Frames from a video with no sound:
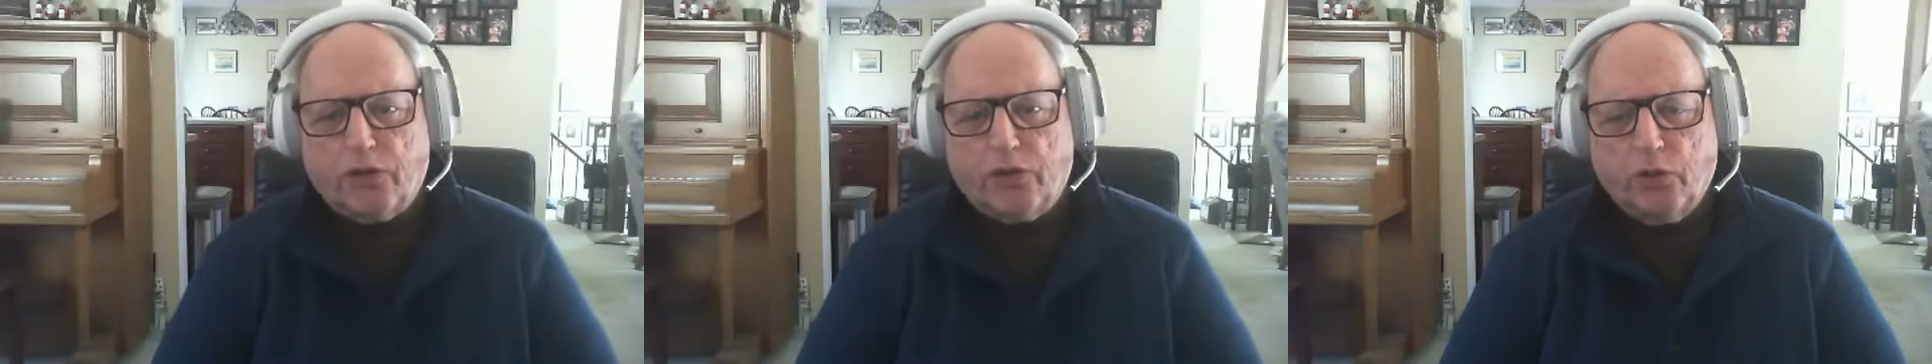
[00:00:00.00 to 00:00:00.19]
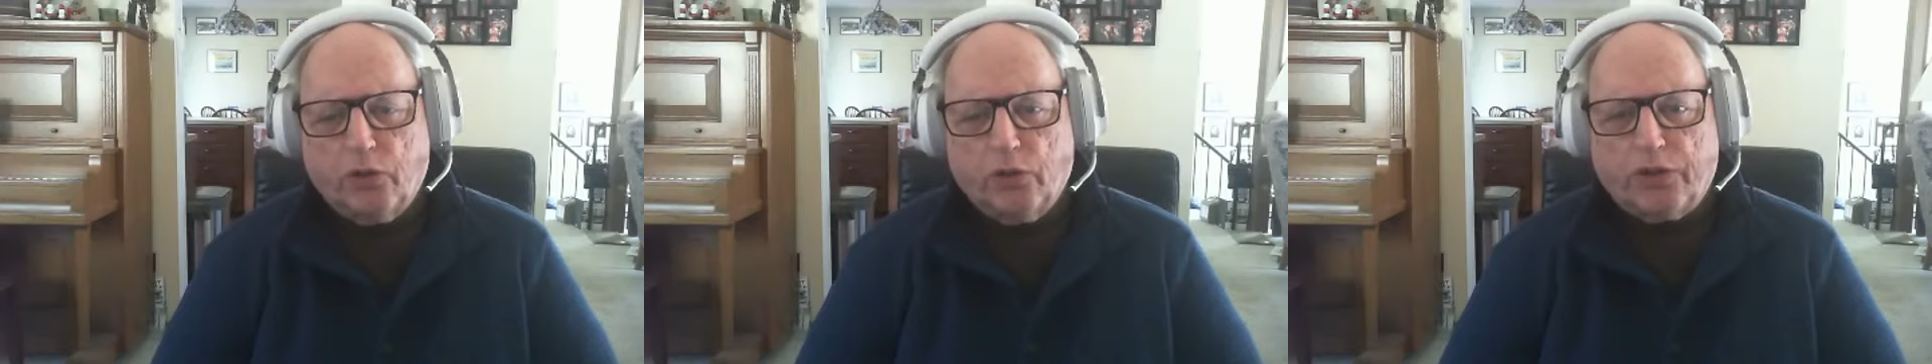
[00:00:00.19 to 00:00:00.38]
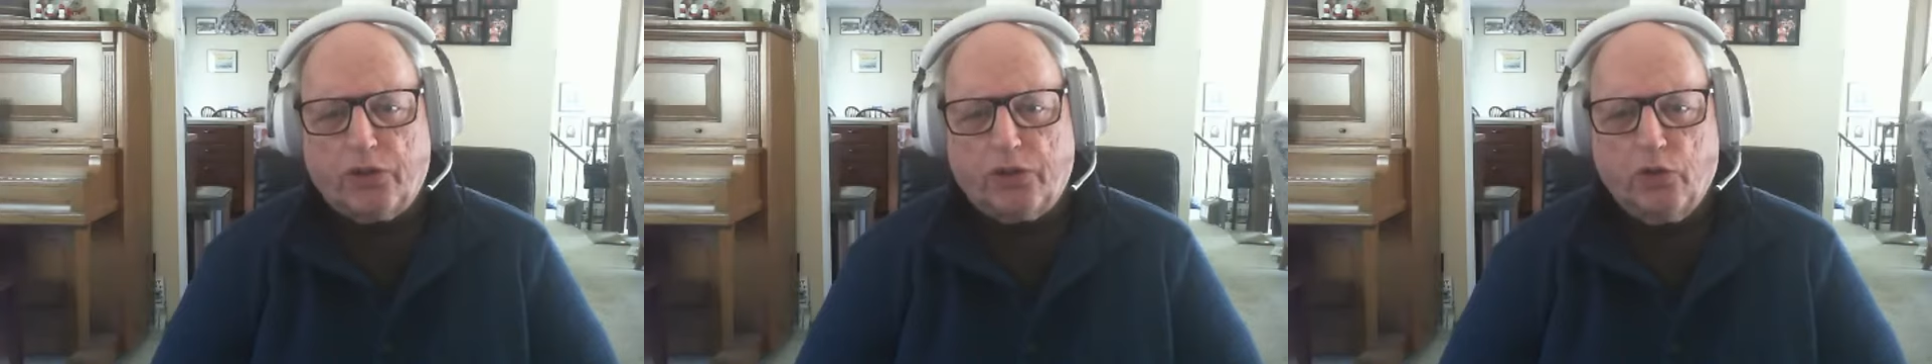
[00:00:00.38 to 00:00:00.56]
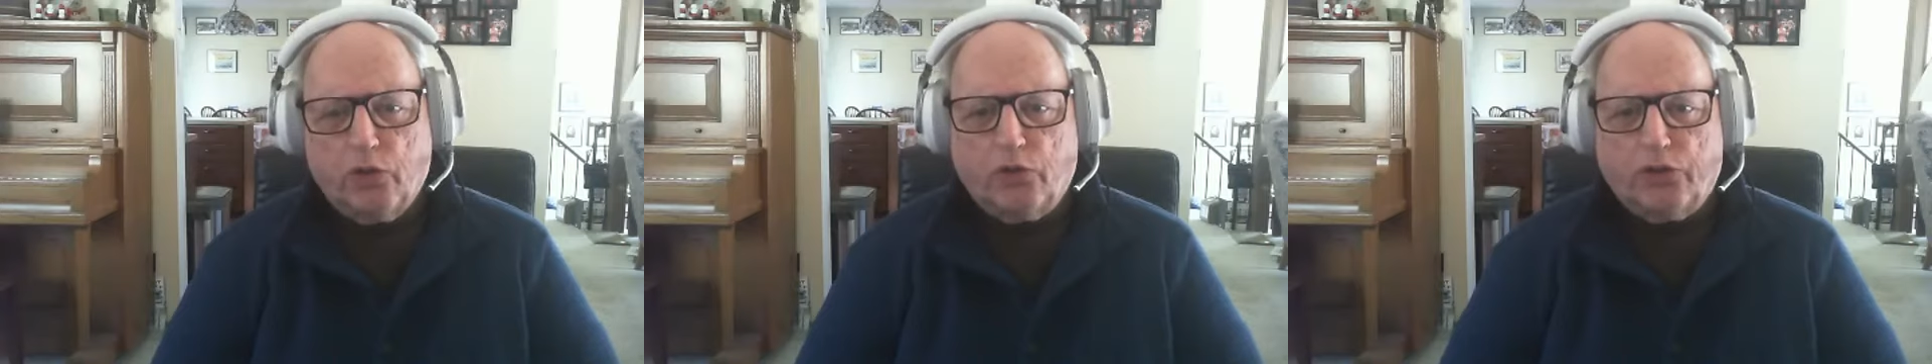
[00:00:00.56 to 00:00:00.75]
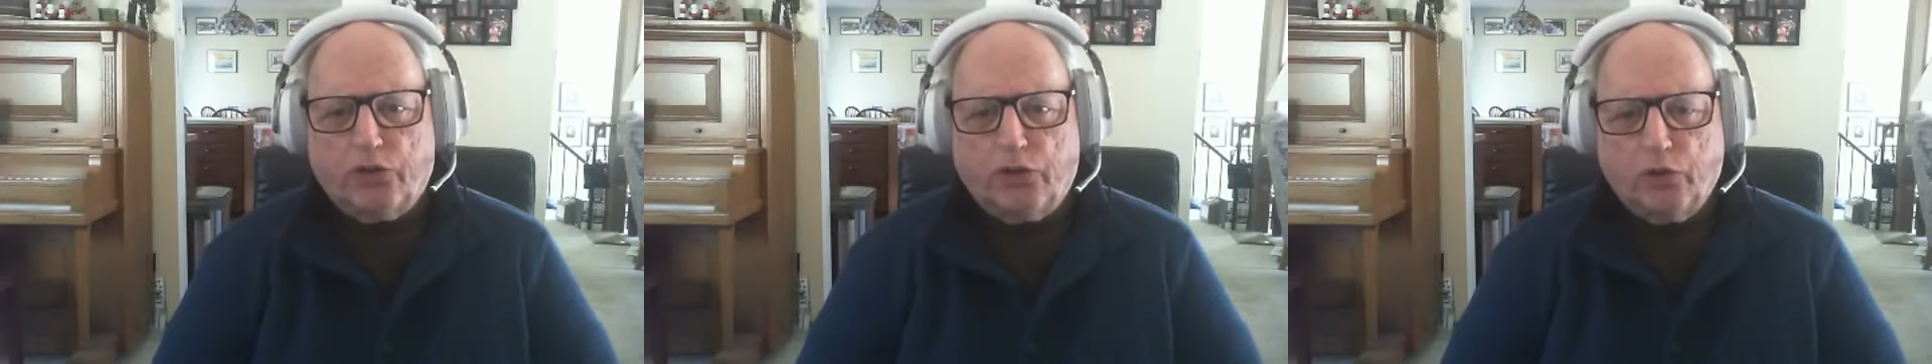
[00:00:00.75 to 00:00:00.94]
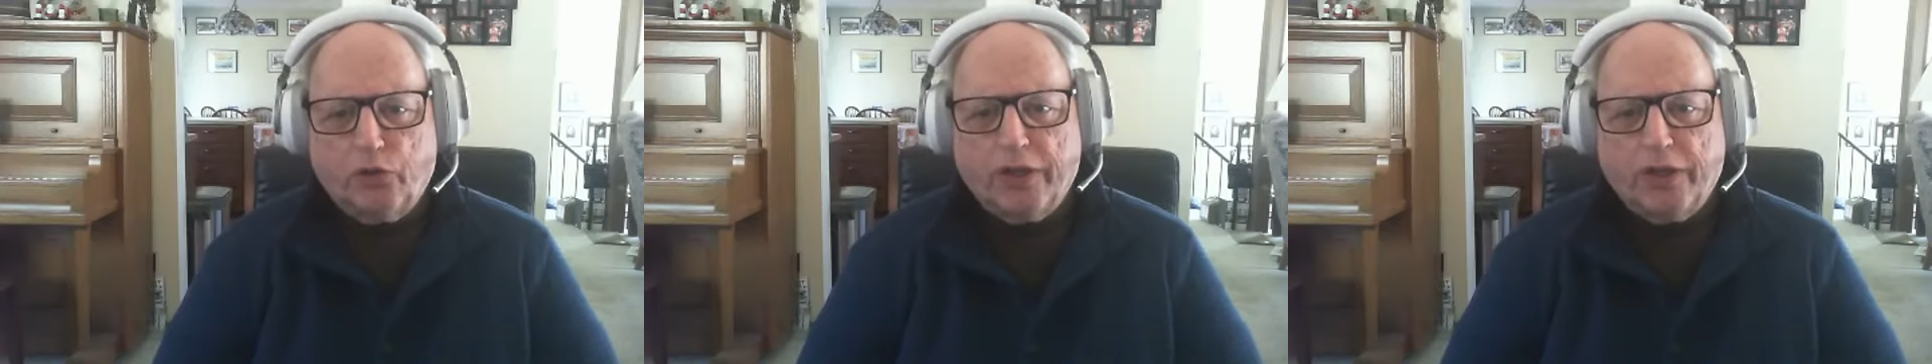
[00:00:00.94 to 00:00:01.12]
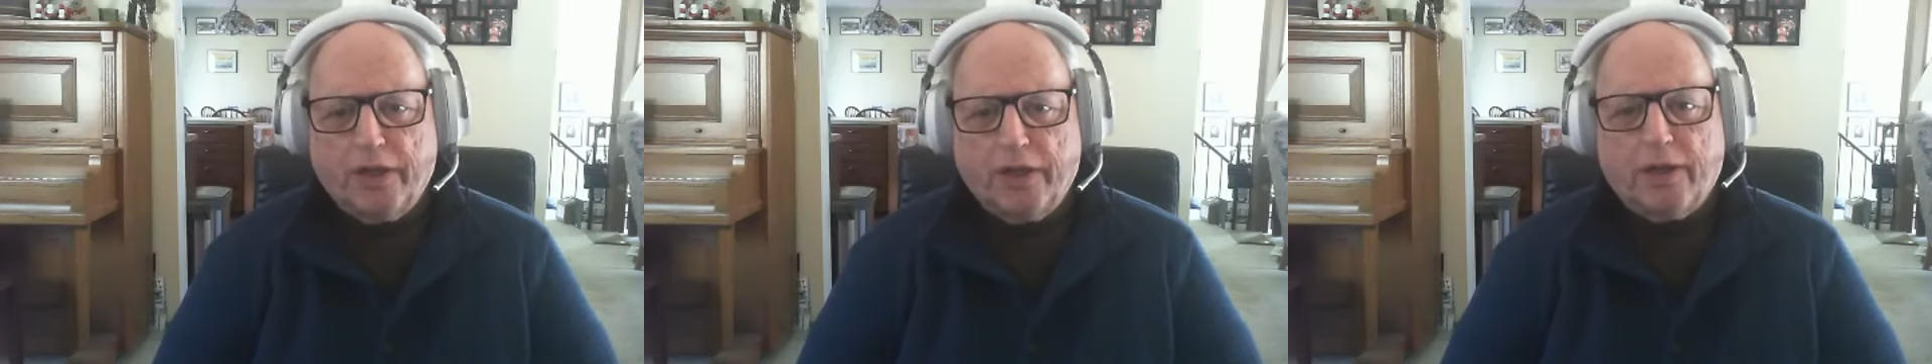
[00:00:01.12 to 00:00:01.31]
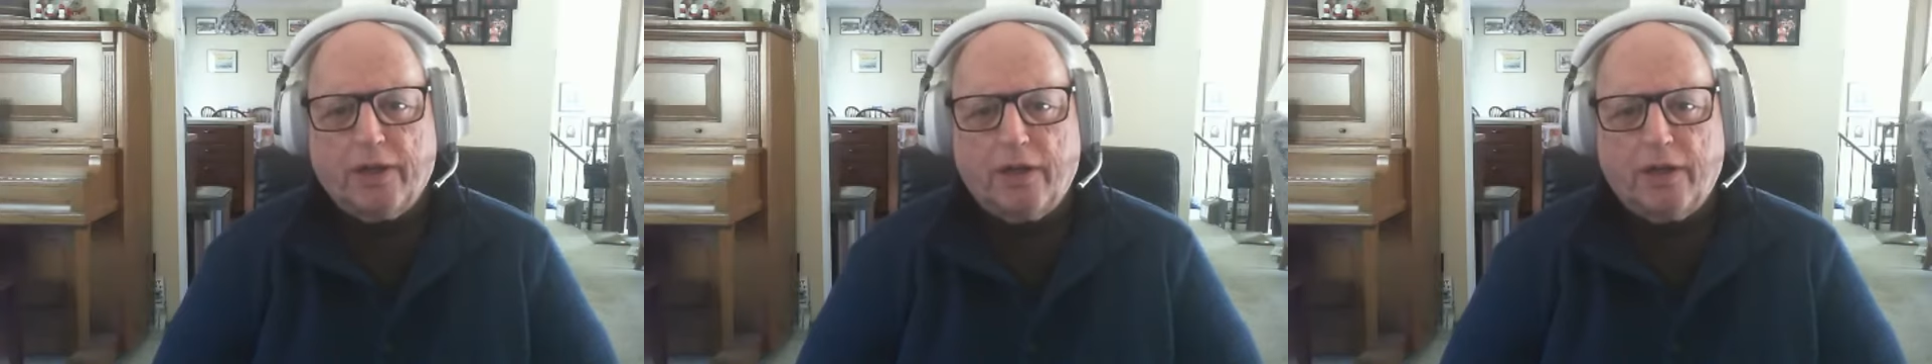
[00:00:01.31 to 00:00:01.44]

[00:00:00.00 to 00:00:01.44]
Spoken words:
to attune to the